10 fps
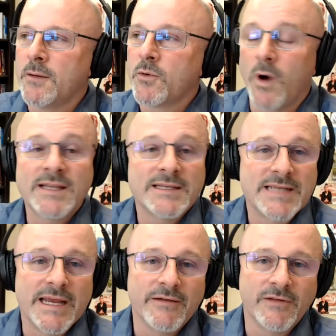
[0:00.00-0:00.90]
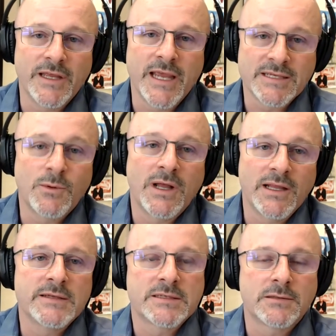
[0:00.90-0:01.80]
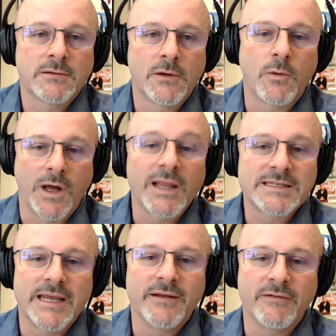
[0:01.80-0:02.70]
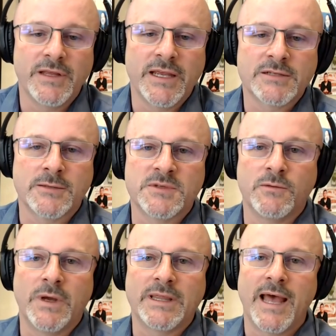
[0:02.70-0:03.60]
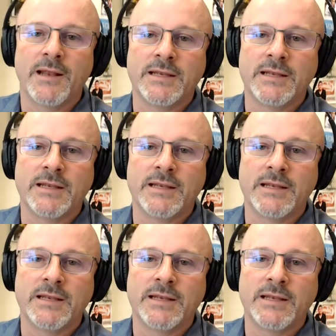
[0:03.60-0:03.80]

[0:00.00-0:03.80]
quantitatively as well as qualitatively in terms of what that